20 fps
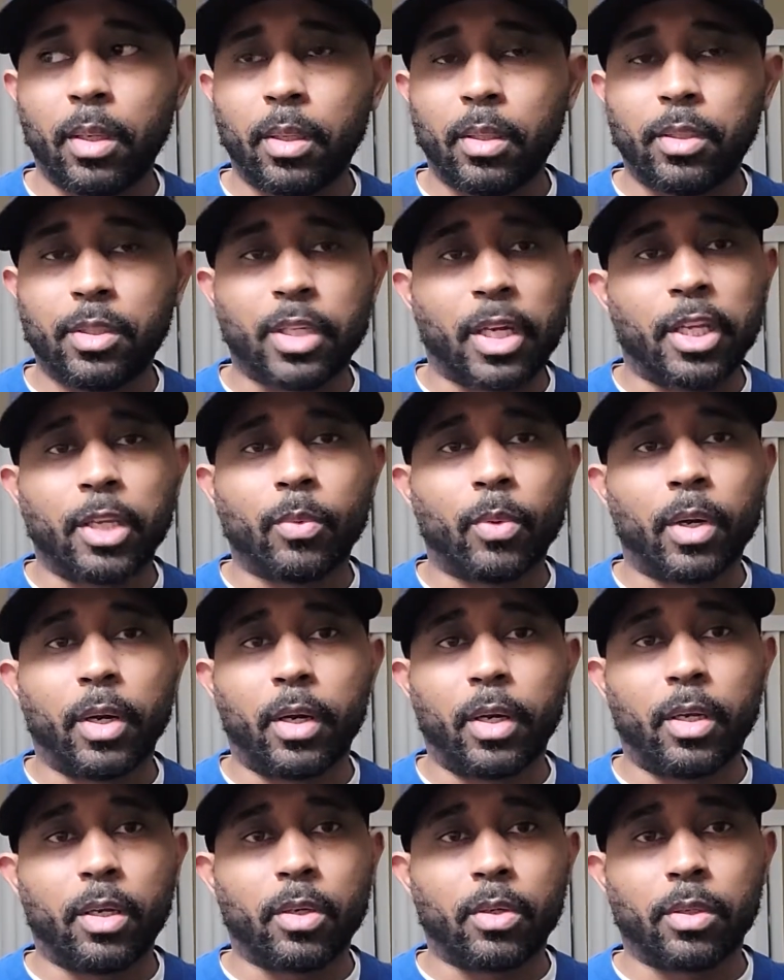
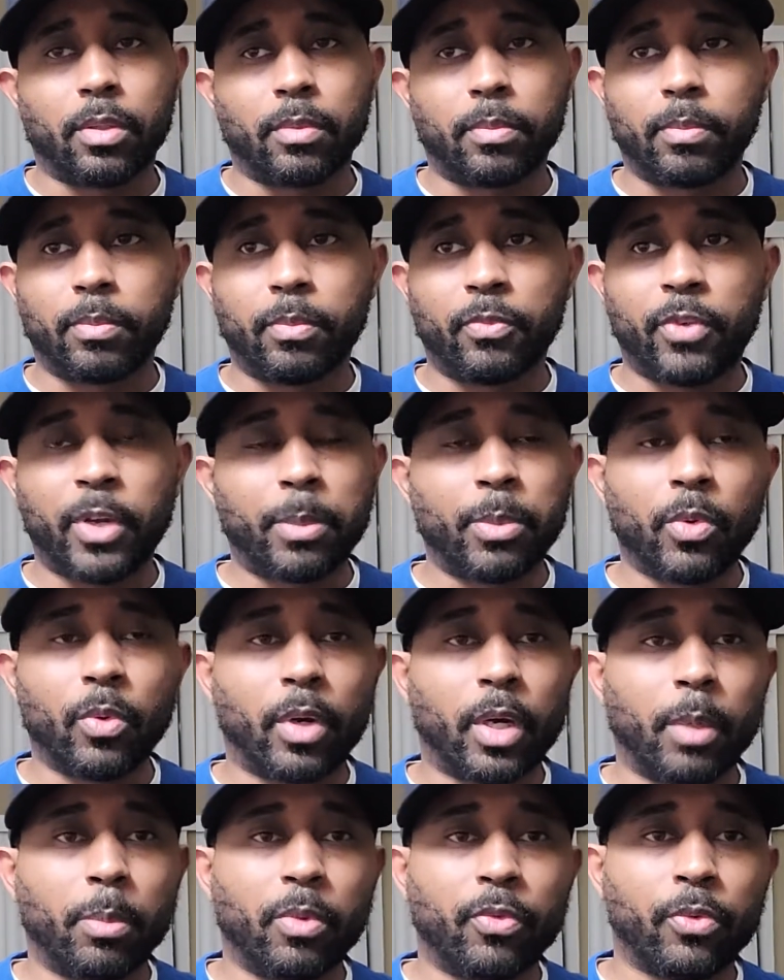January or
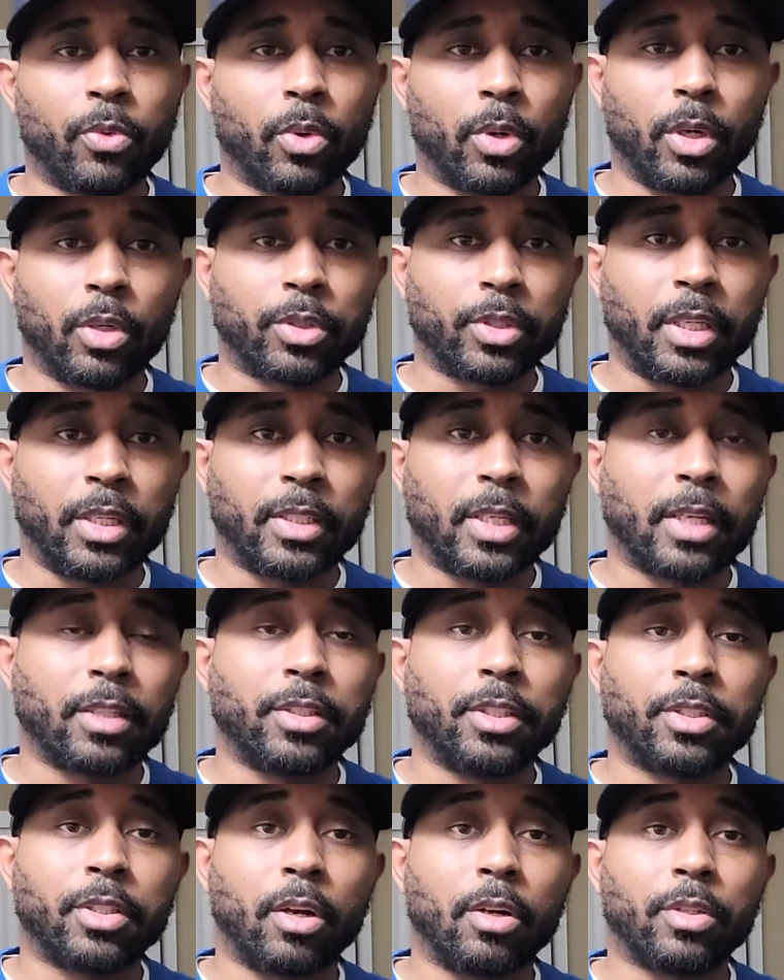February before those things actually
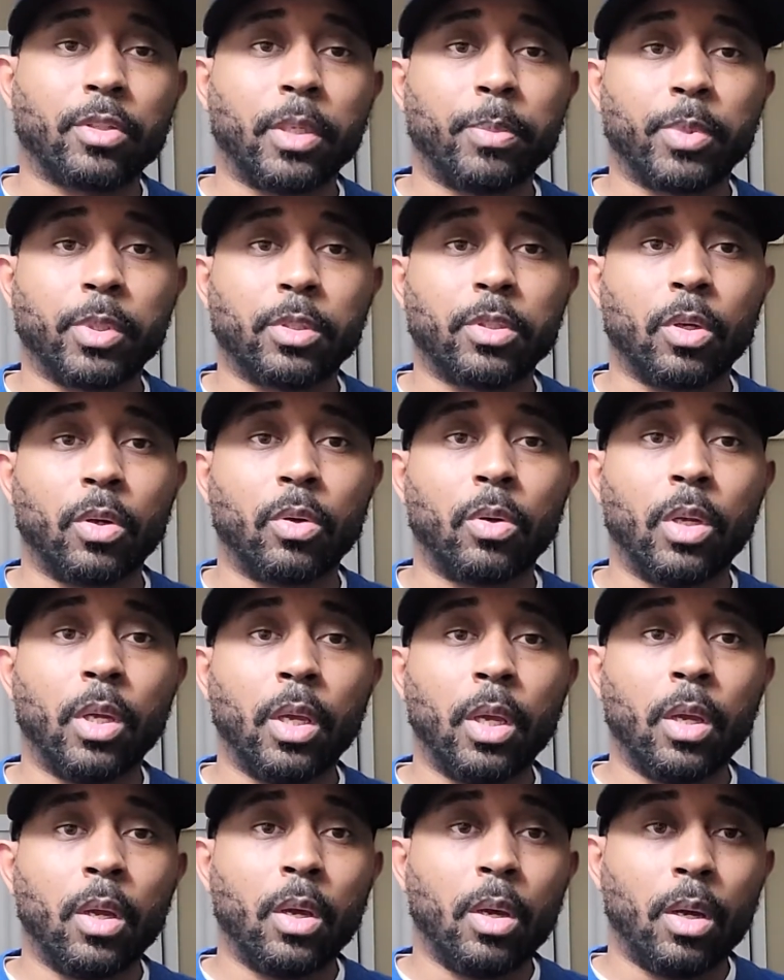start shipping. So
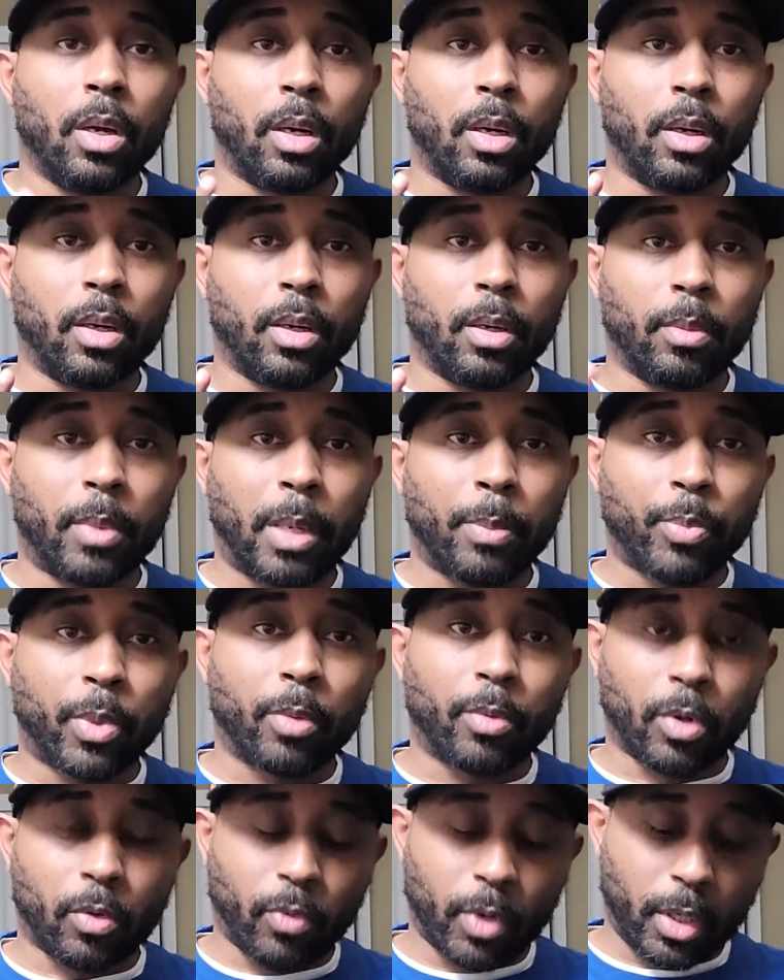I'm
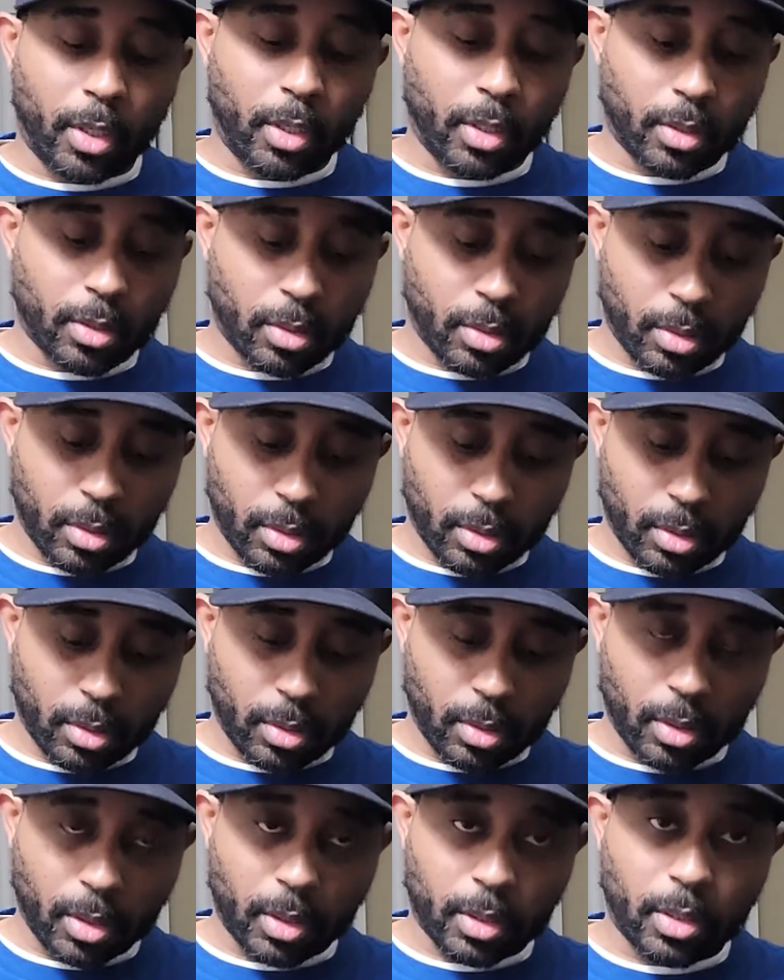probably going to run this
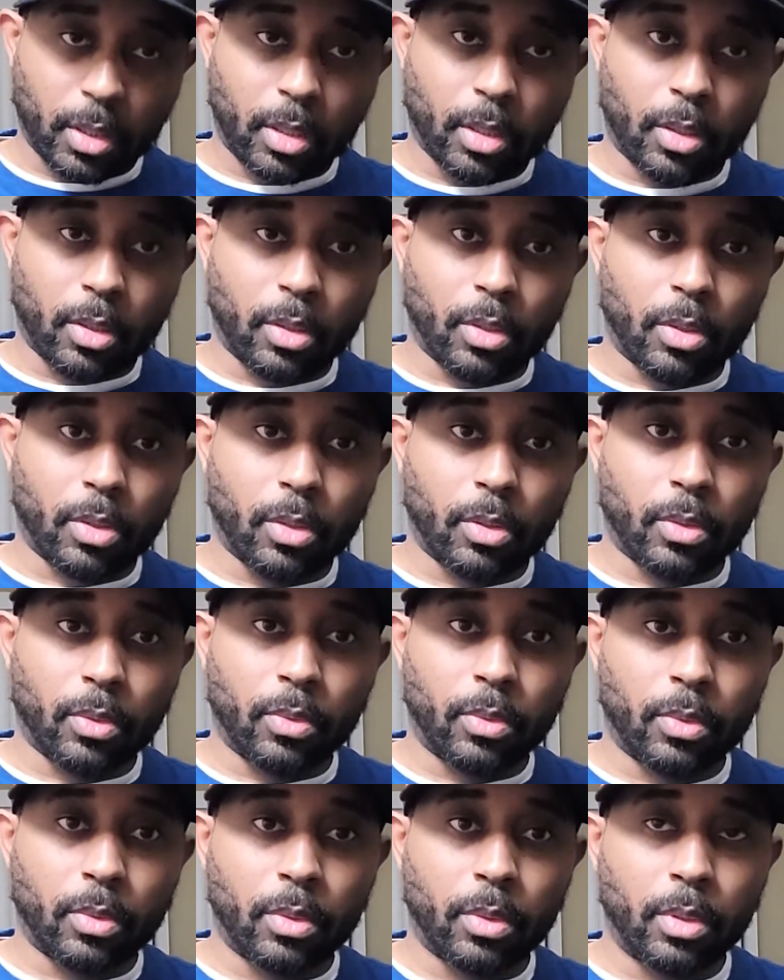until
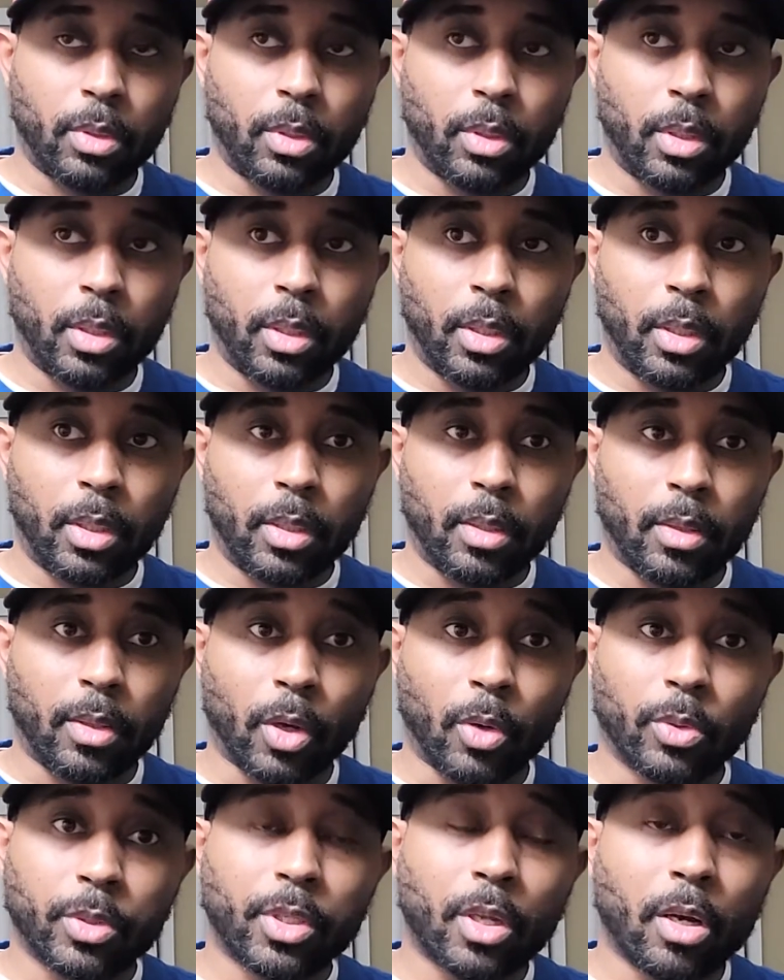
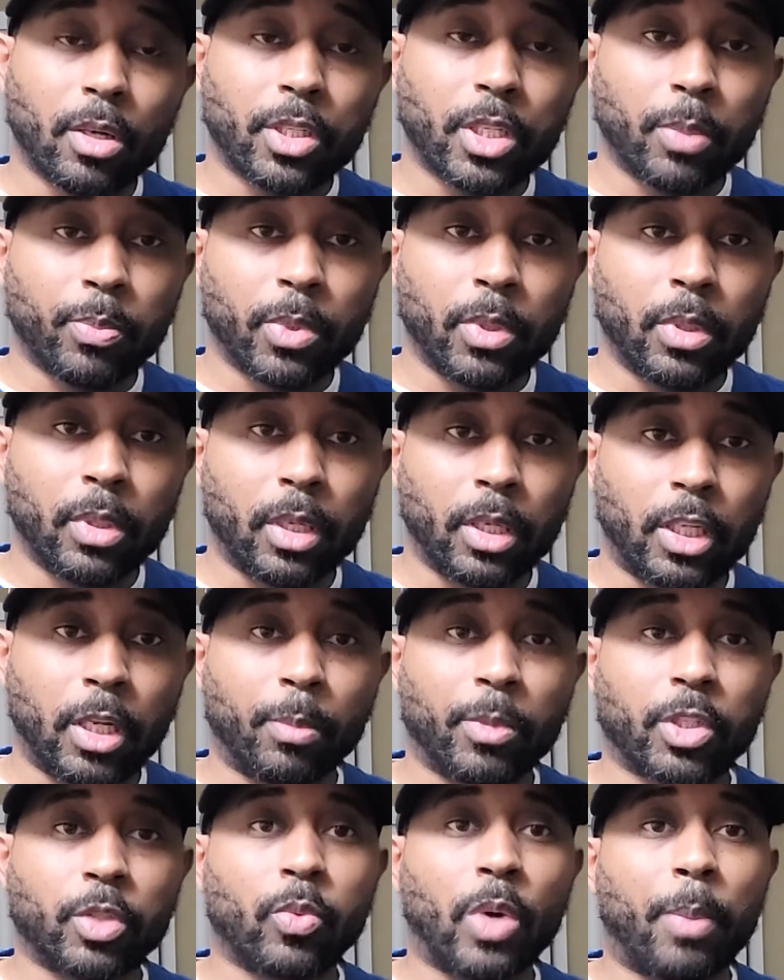those start shipping, and then I'm gonna
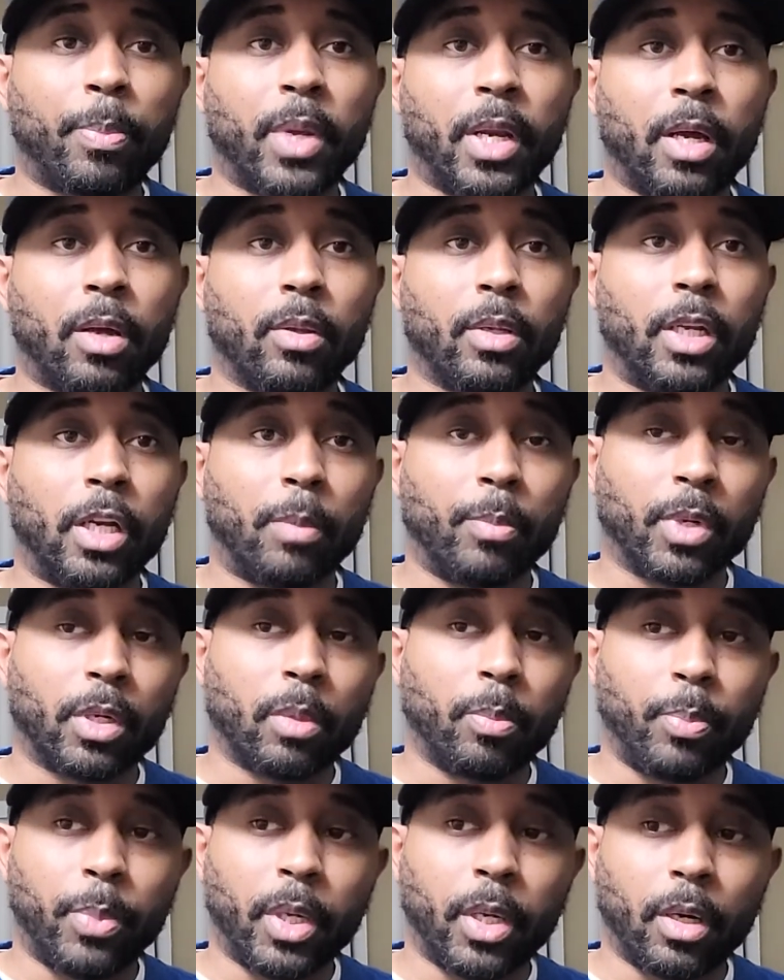swap it out and I'm gonna
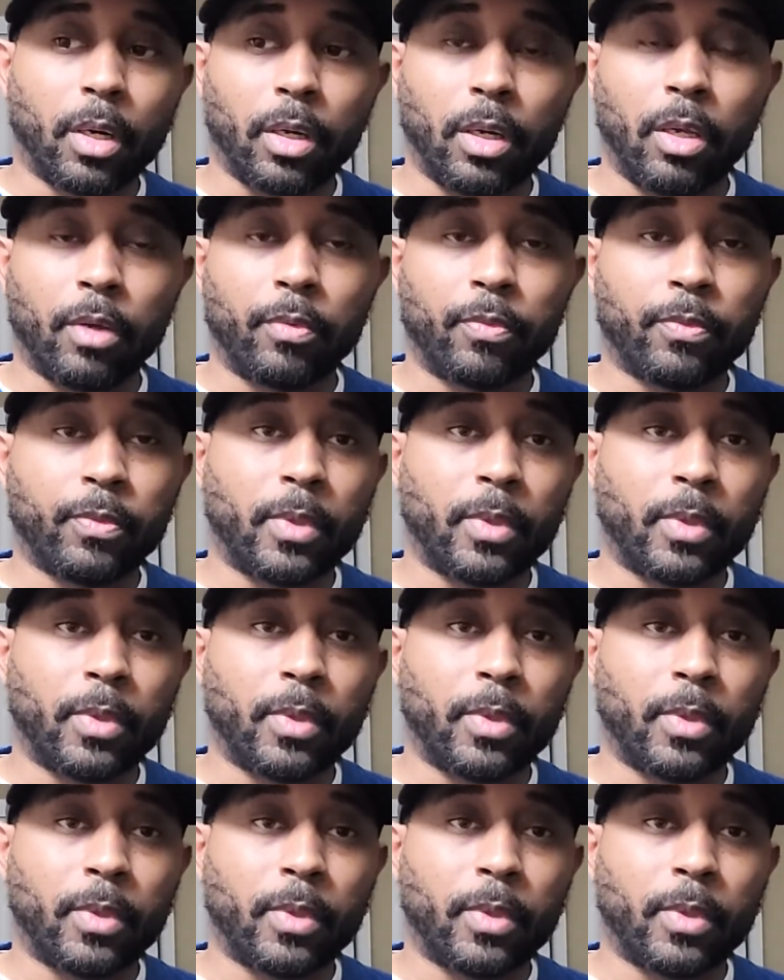compare it.